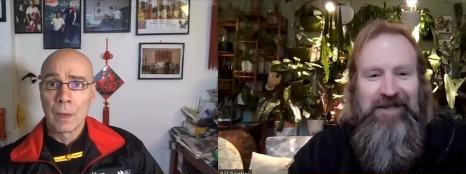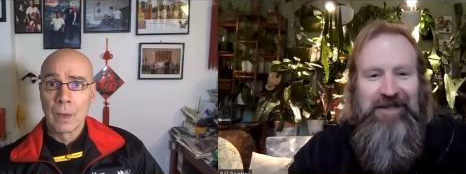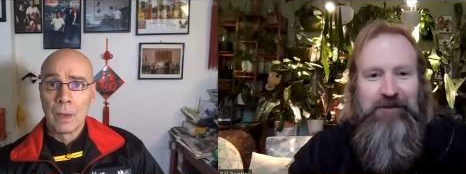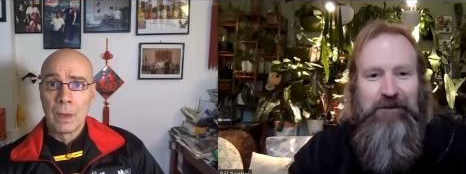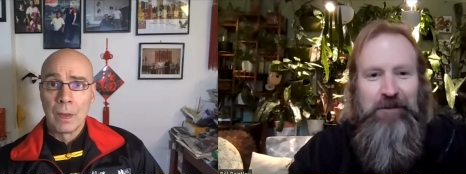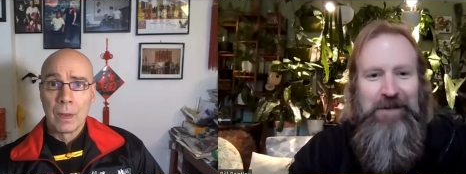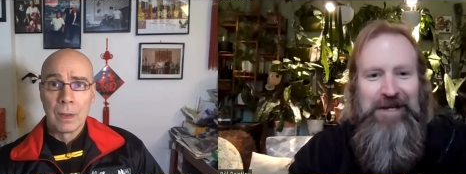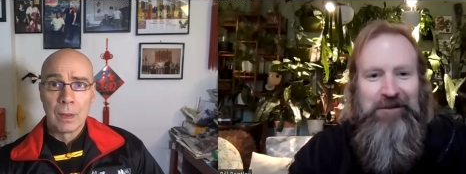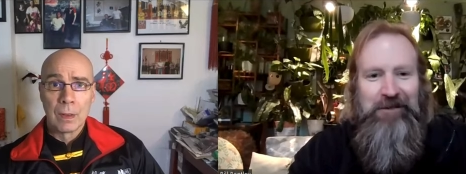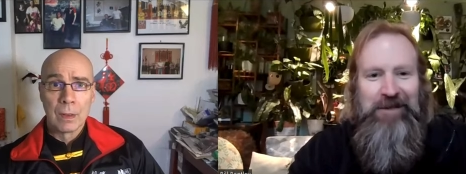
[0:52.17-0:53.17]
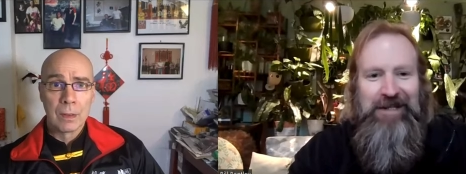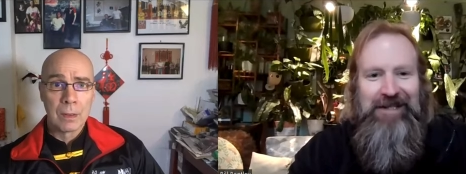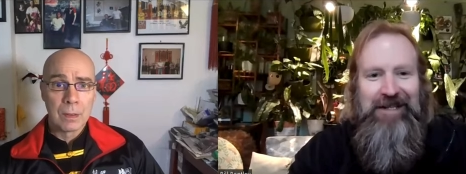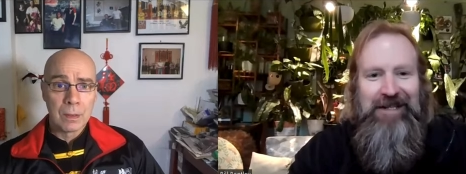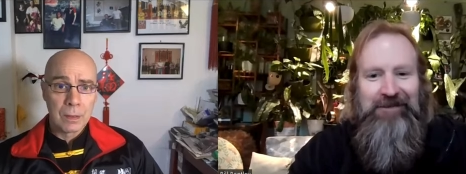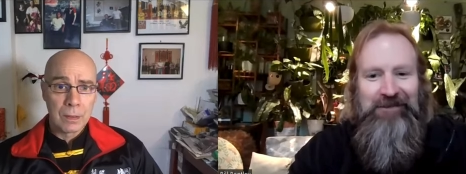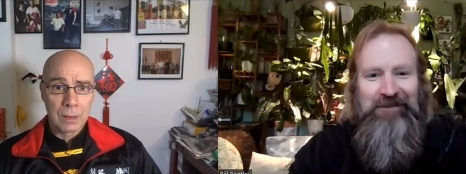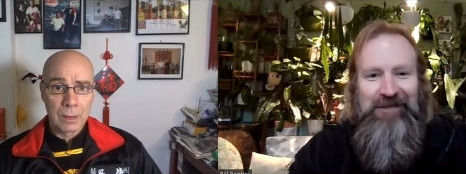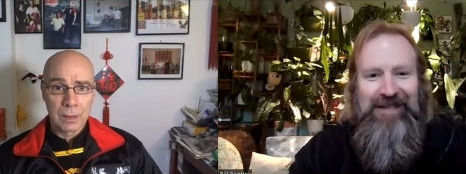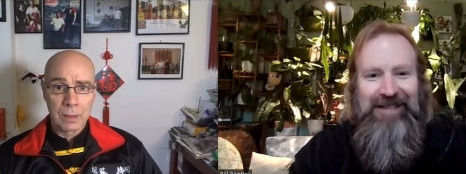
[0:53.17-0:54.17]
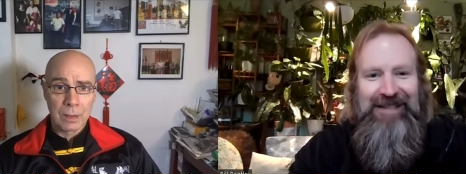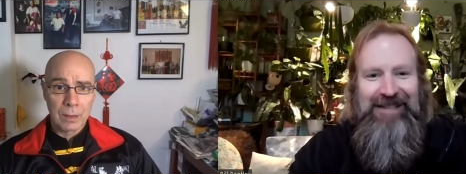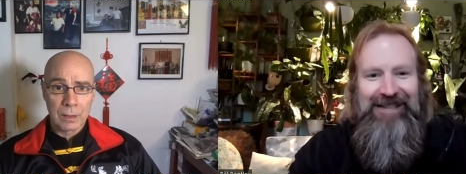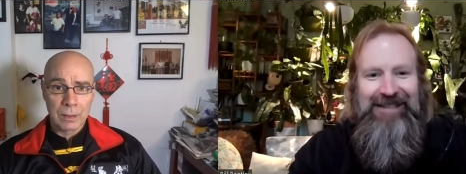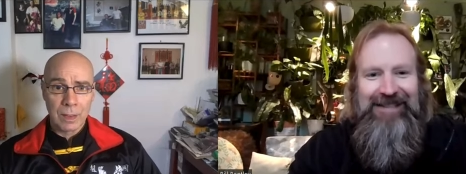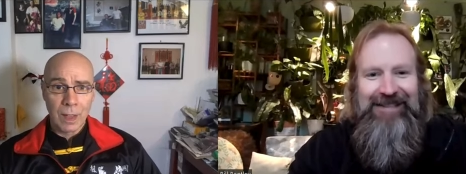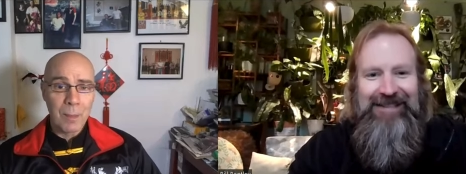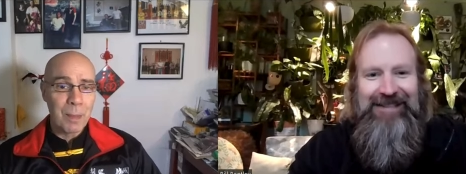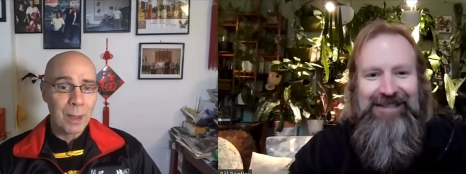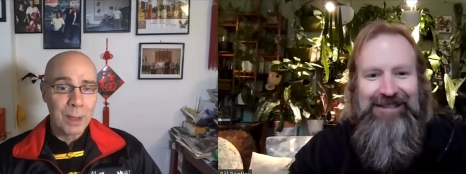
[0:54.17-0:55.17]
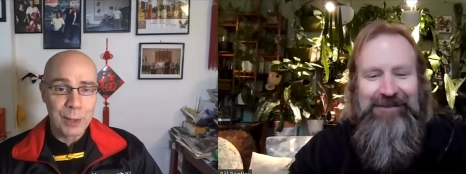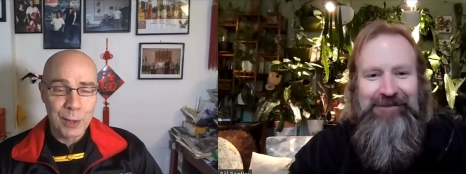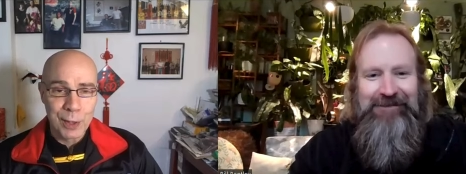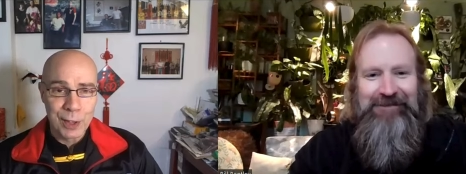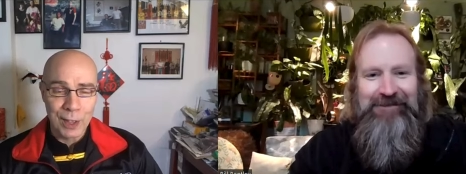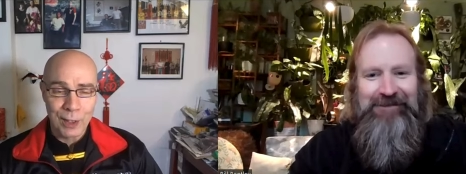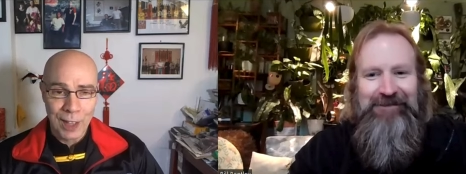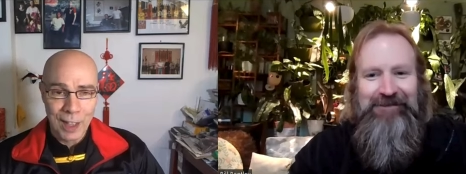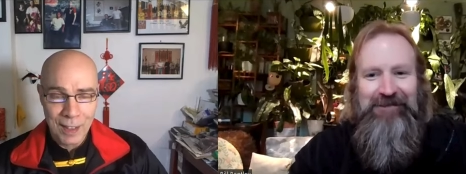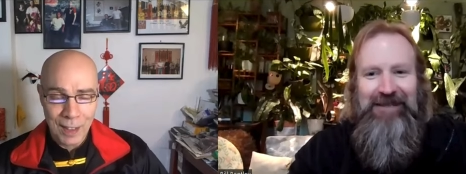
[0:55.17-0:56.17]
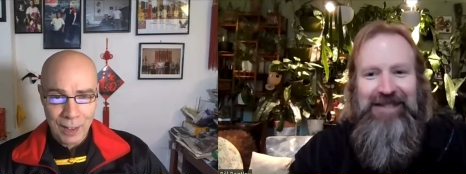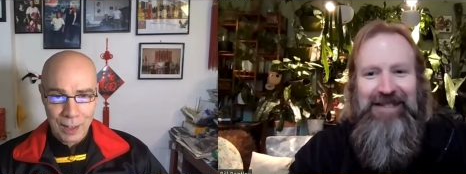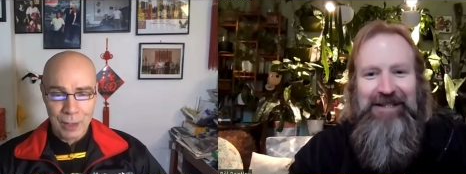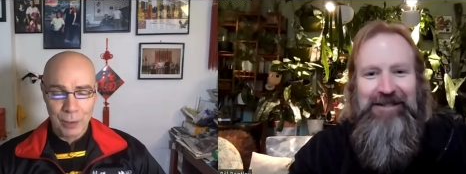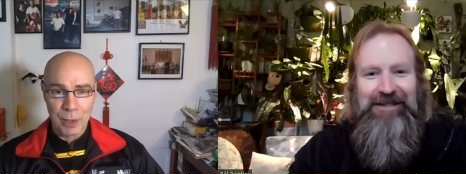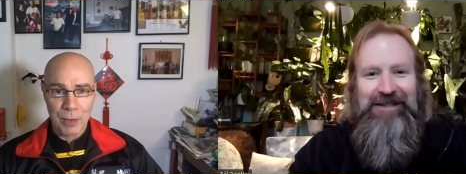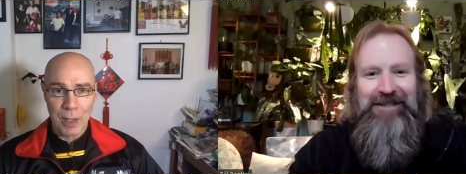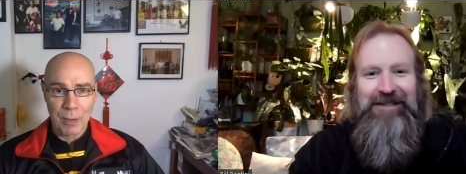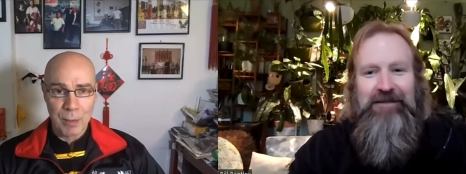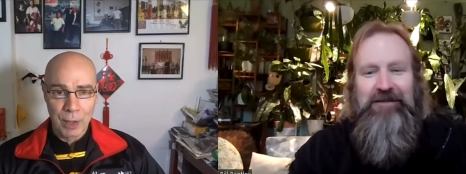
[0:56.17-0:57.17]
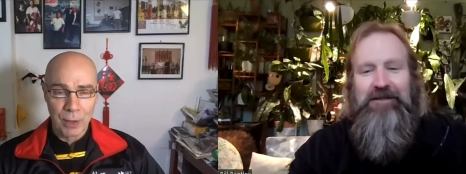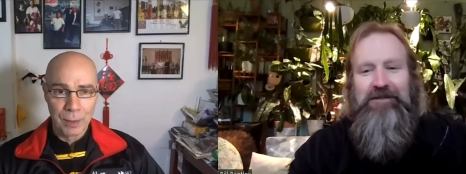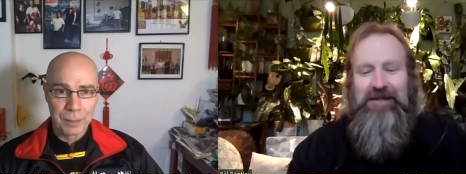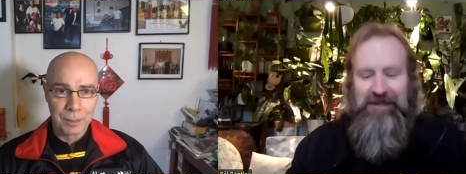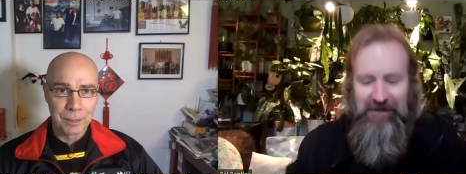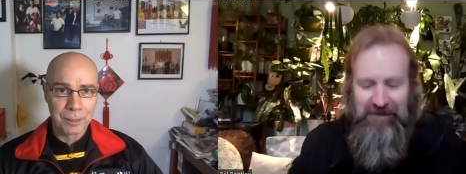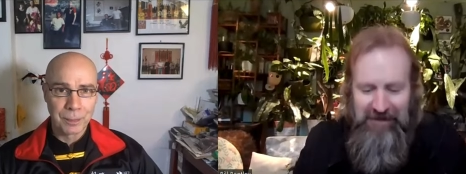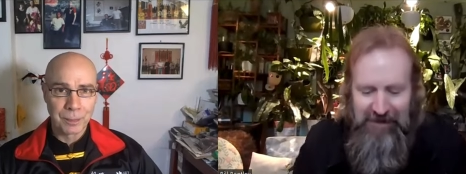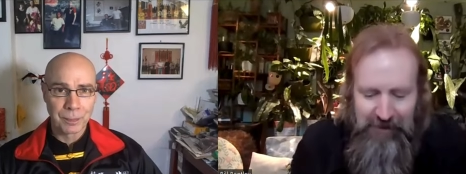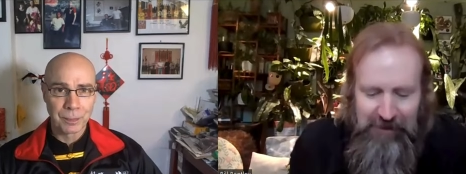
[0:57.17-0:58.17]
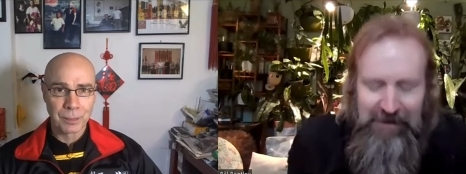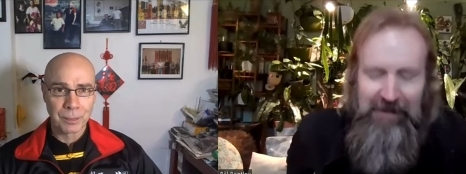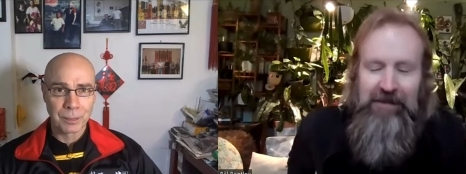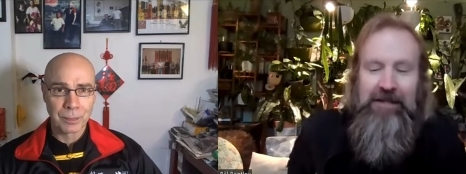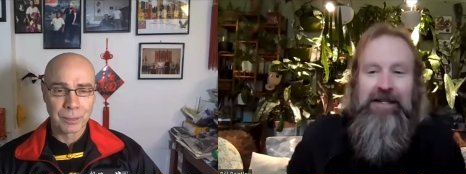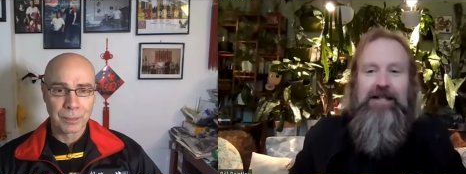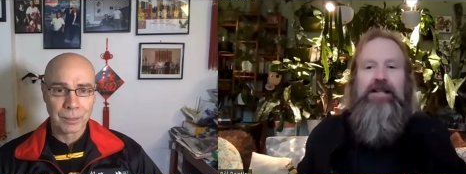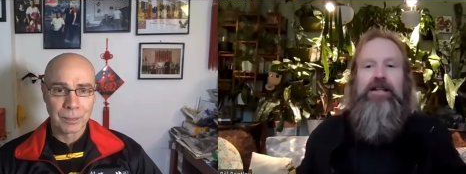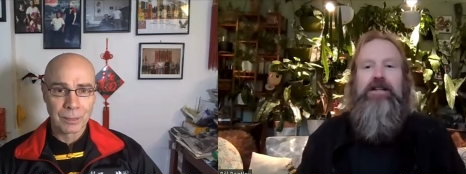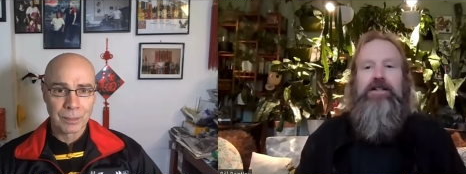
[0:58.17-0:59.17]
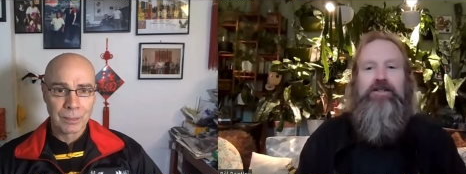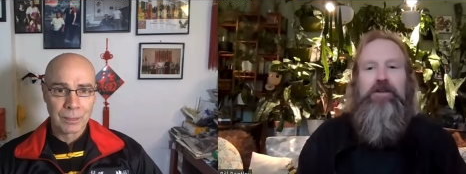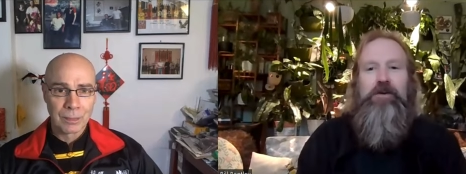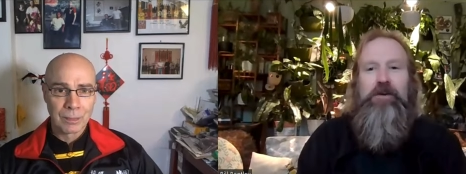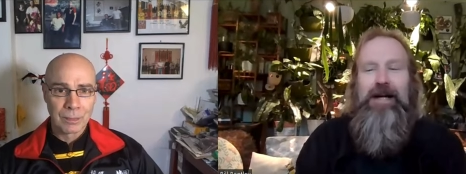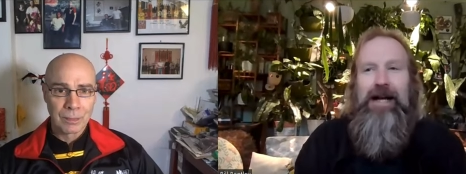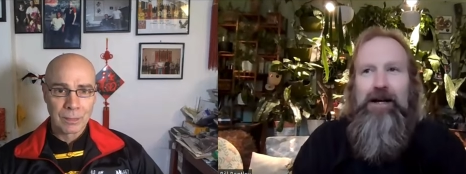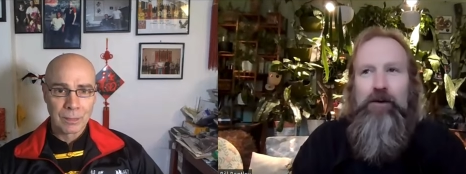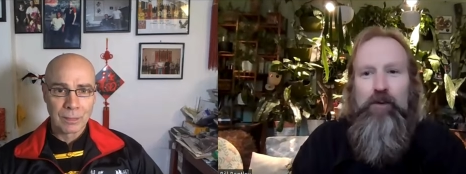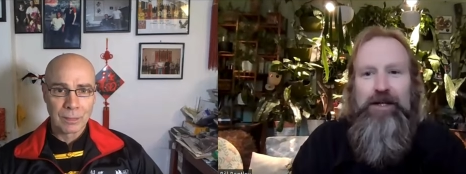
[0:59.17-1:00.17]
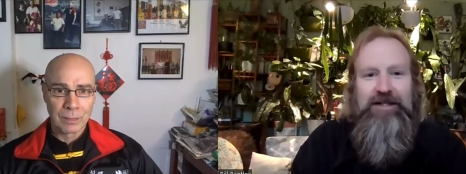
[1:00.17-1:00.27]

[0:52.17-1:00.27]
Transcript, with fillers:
Speaker 1: Thanks for meeting with me today.
Speaker 2: Hi, Bill. It's good to see you again. Yeah, thanks so much for having me on.
Speaker 1: Good to see you again. So uh, we'll